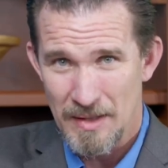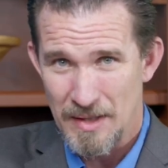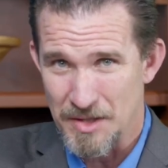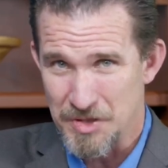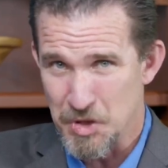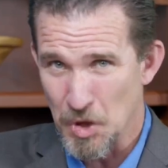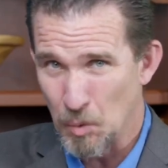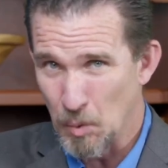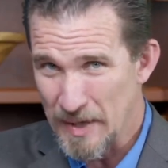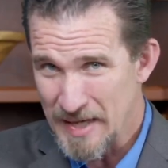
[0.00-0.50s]
And
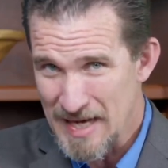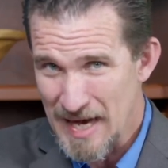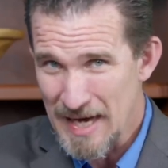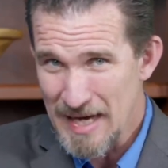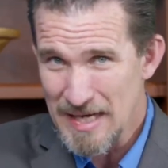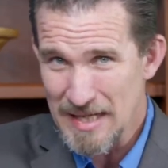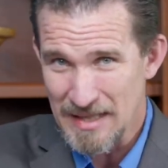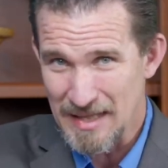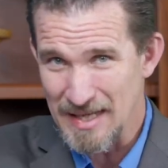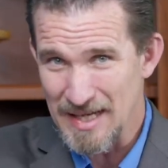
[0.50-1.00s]
so we
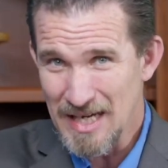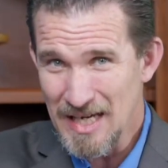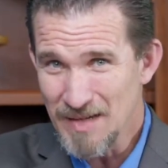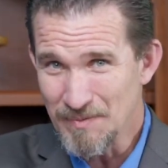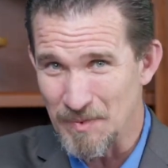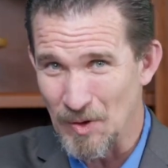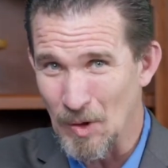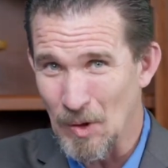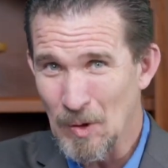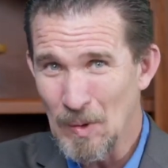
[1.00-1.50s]
hate the
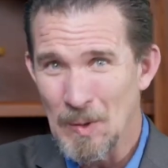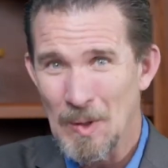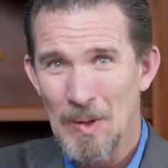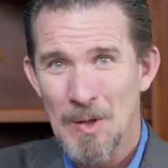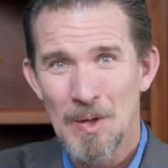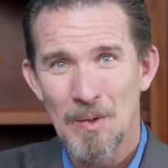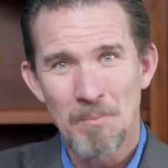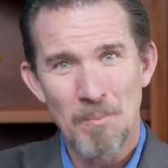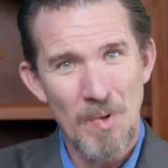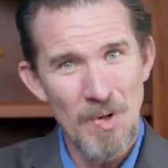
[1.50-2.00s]
evil,
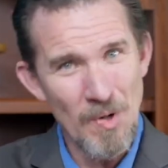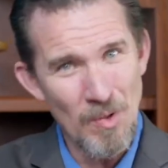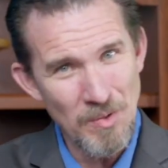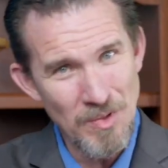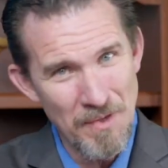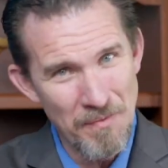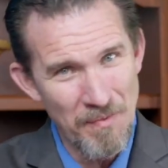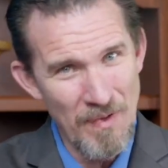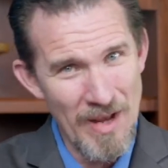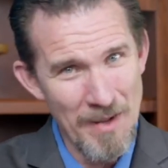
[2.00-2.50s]
but
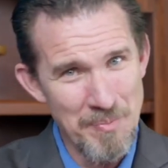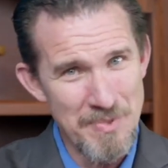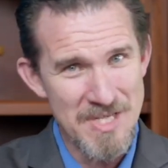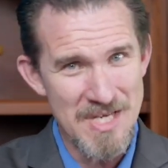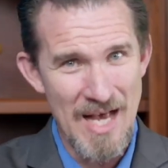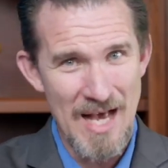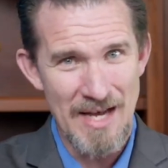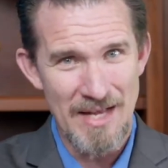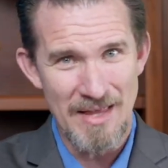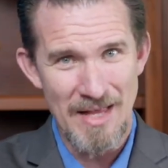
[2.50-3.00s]
on the flip
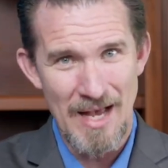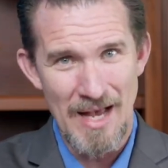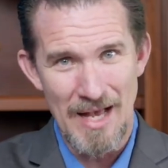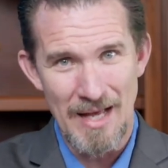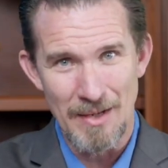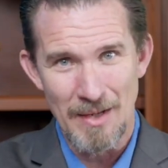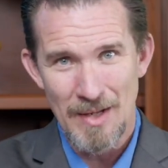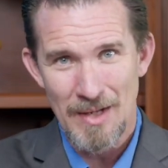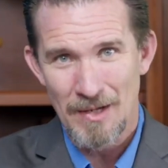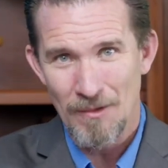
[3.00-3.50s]
side of
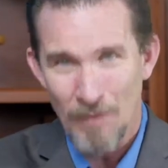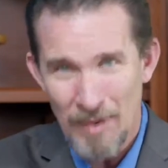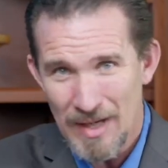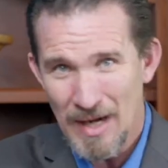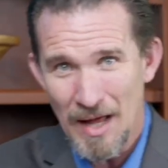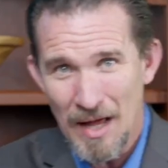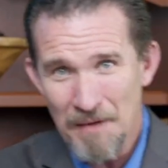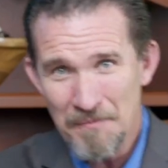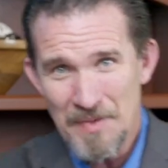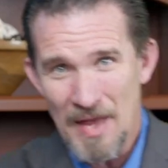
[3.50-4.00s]
that, we
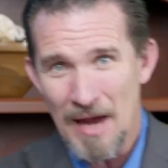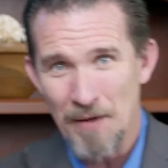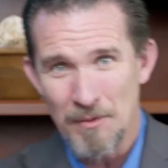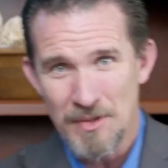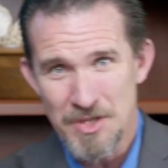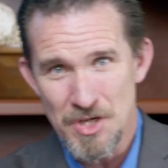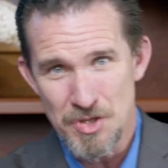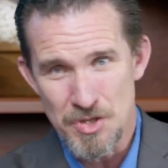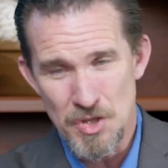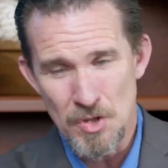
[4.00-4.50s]
love that
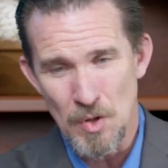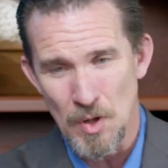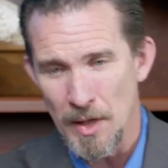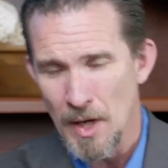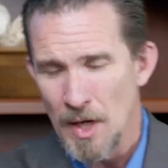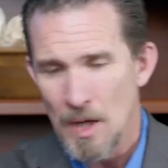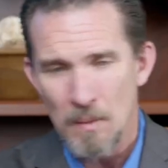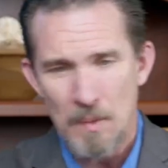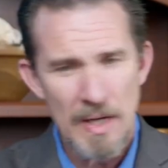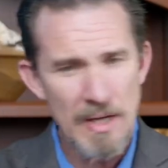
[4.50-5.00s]
which is
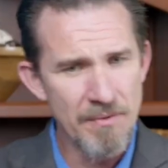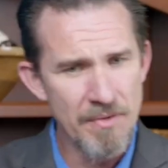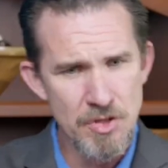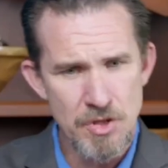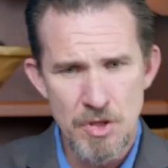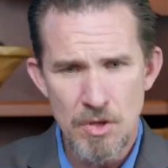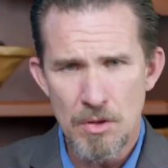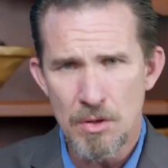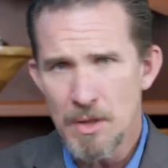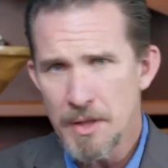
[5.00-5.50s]
good. Whatever
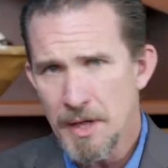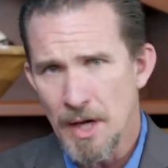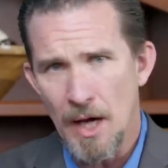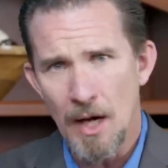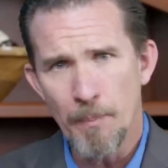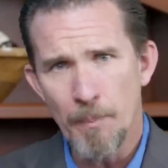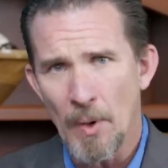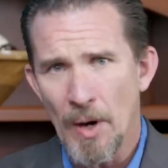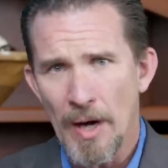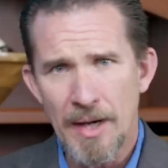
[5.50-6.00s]
is good,
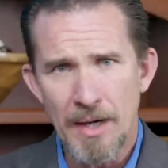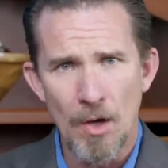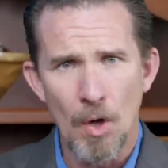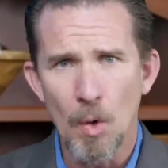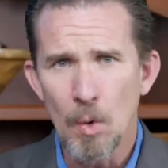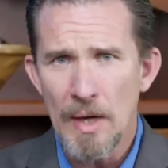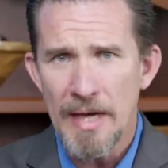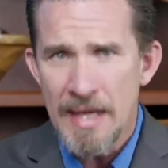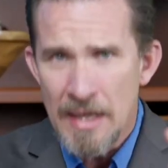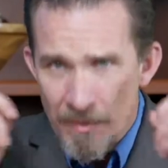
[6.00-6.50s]
upright,
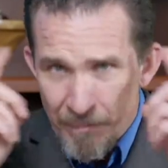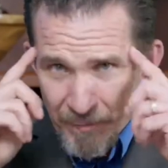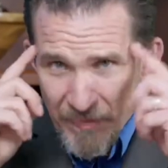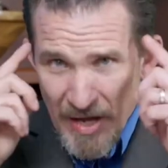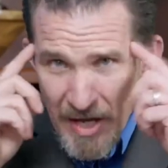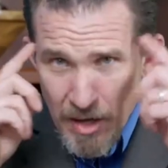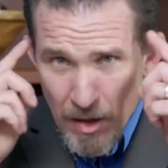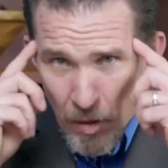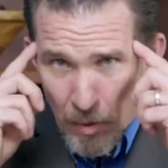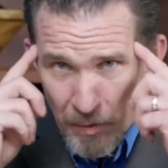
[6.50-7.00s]
holy,
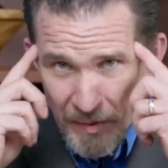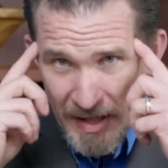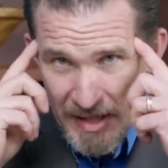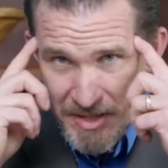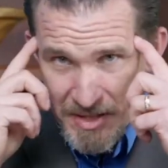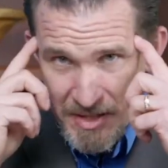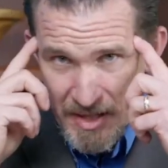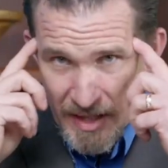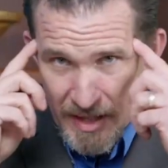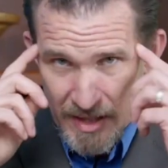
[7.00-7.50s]
think on
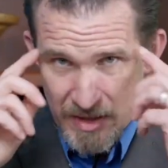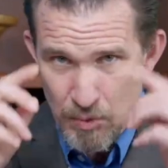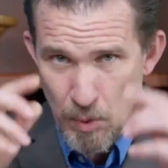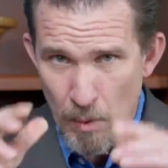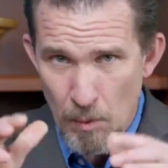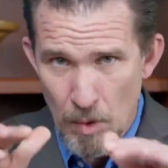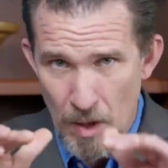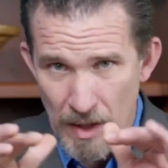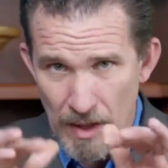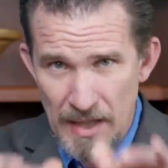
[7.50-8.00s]
these things. We
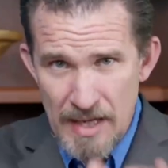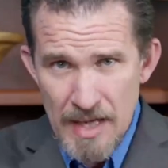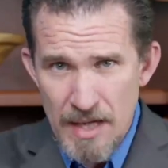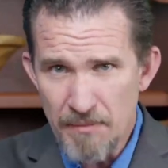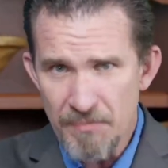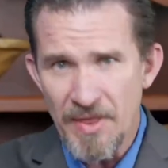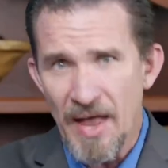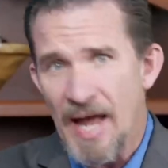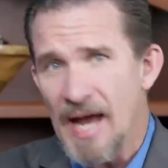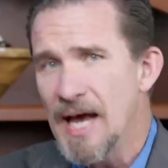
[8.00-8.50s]
want to
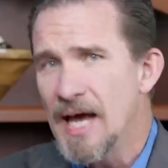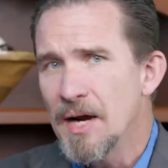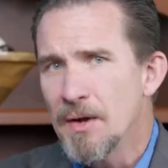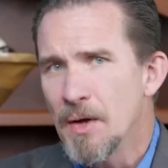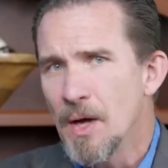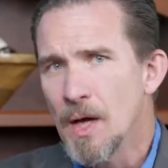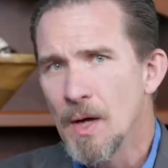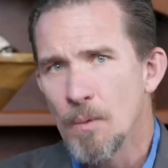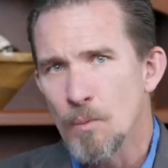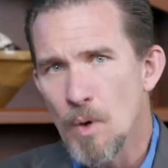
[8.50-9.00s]
live
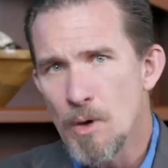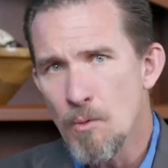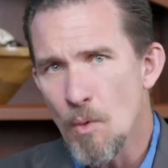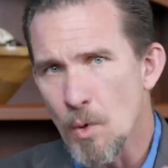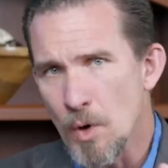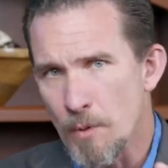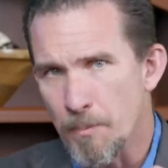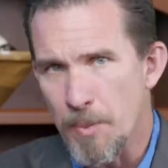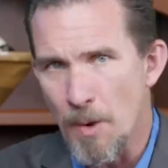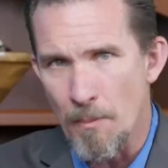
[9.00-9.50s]
that. We
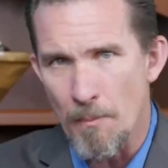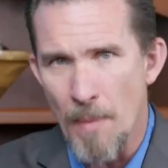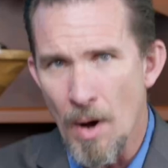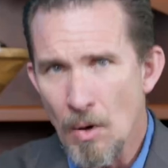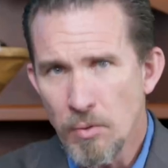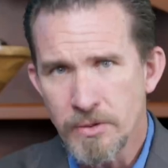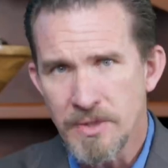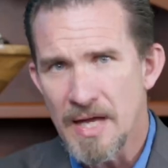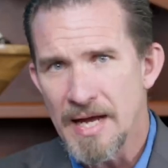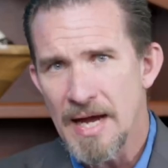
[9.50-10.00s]
want to
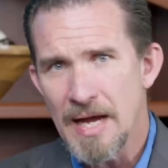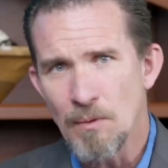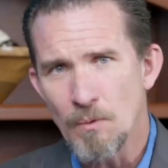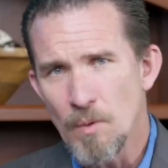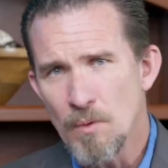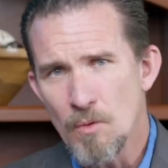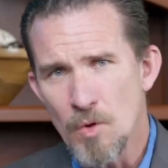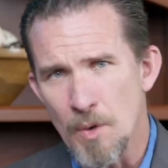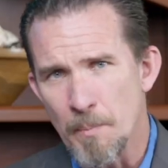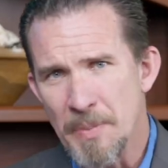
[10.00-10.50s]
promote that.
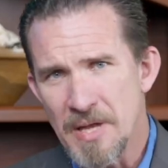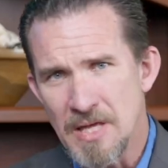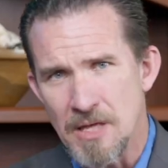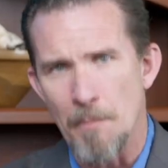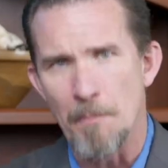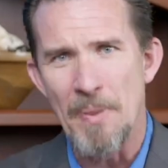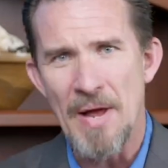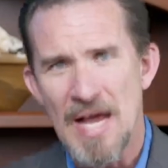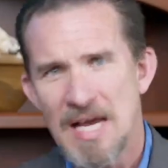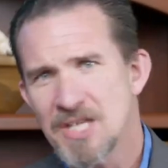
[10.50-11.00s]
We want to be
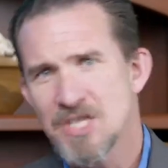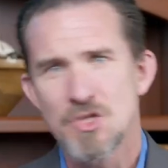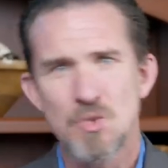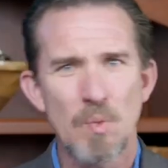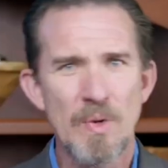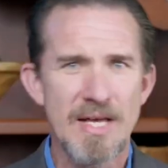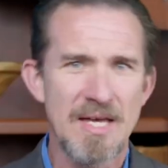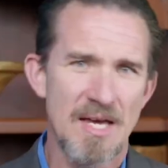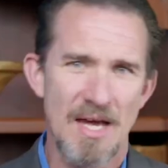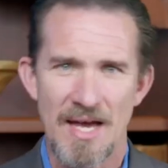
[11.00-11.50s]
the best
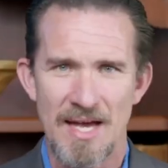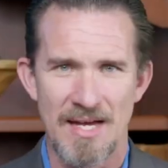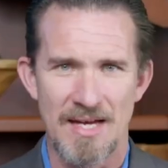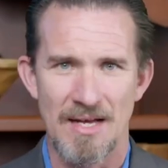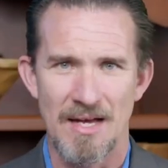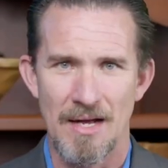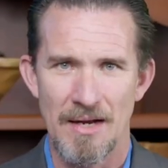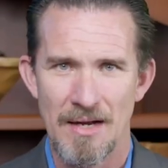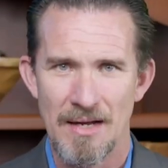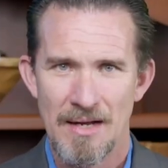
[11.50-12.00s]
we
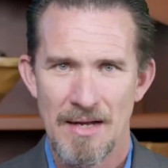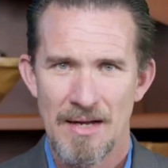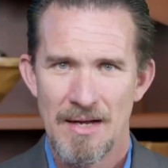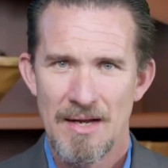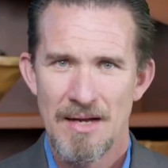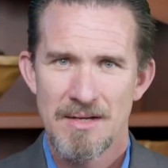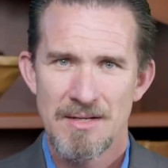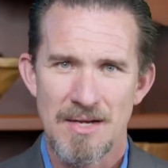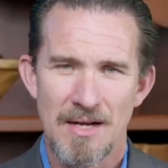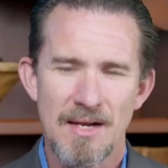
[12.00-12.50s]
can
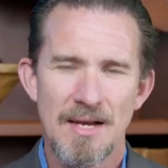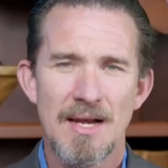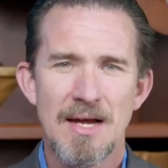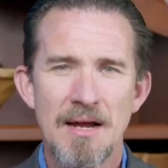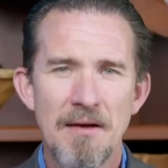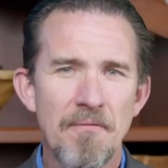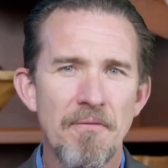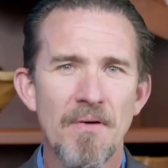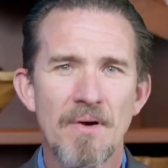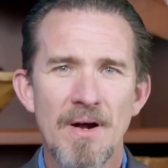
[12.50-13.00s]
to
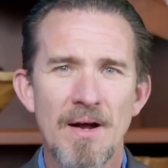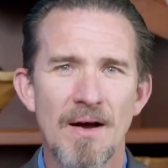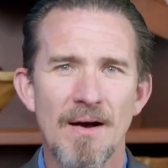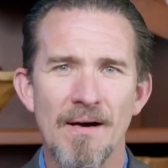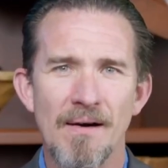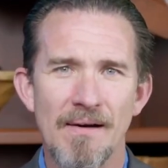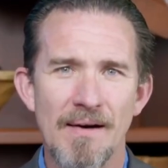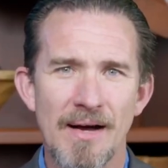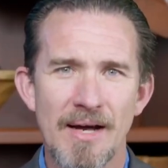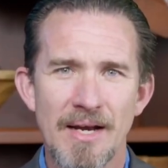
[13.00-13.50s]
live for
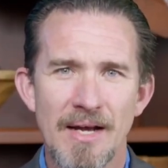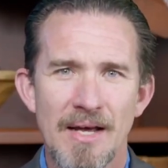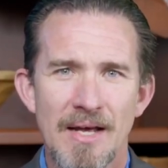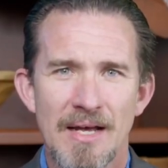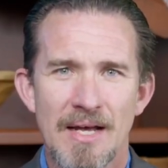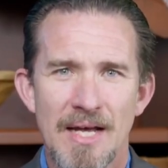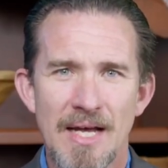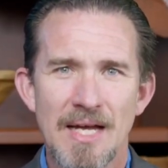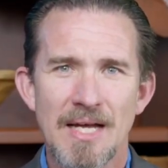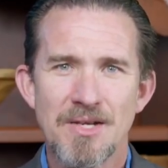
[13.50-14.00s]
God
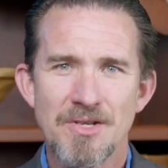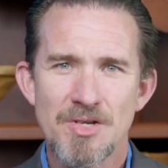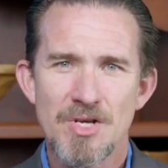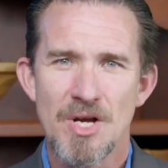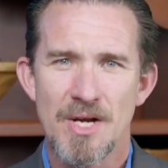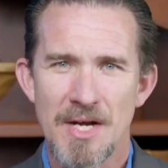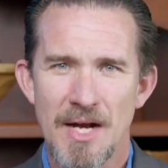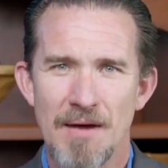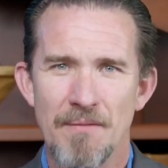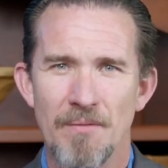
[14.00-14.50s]
each
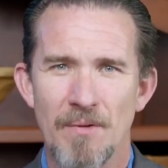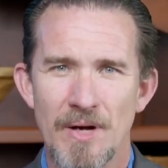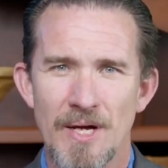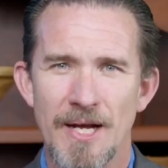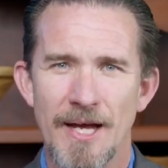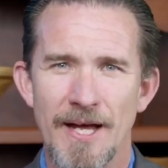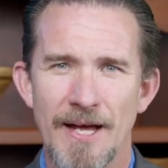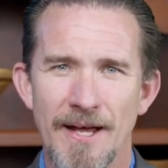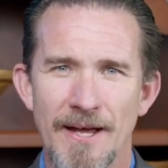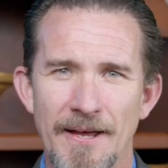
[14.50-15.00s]
and every
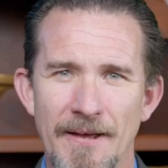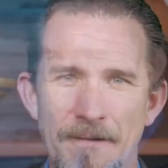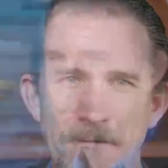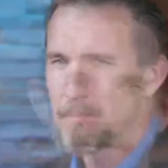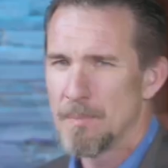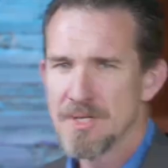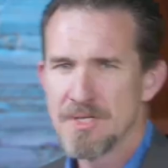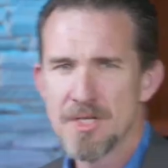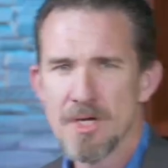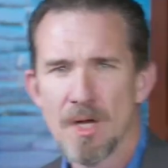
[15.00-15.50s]
day.
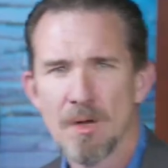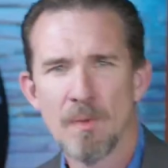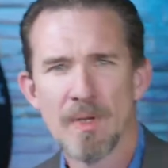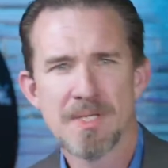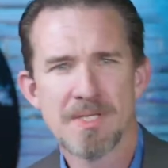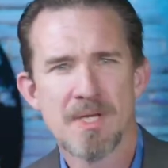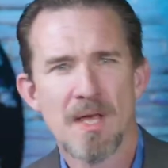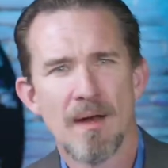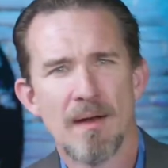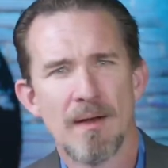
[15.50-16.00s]
But you know,
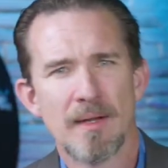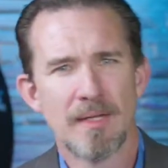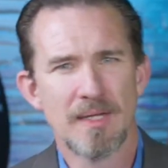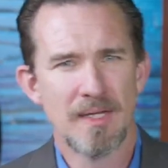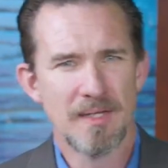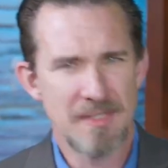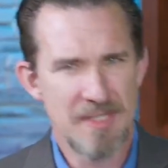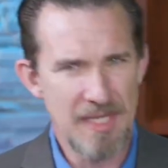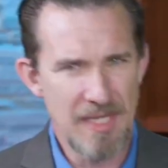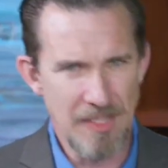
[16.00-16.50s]
as God
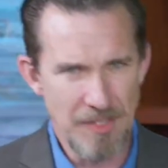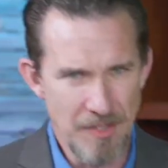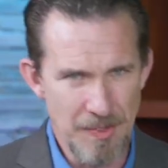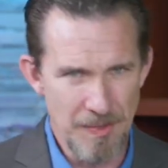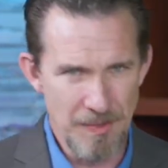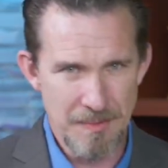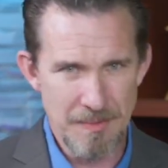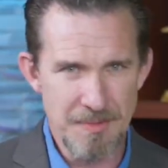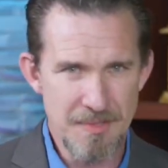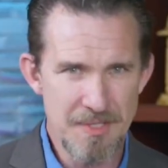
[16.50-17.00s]

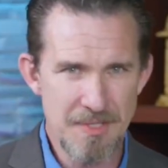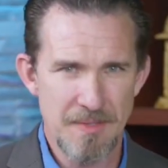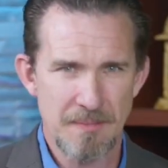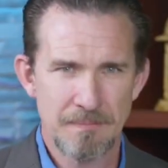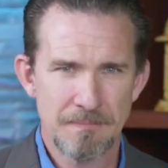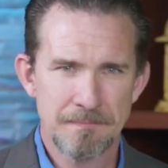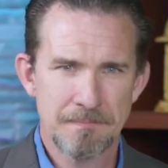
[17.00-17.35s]
continues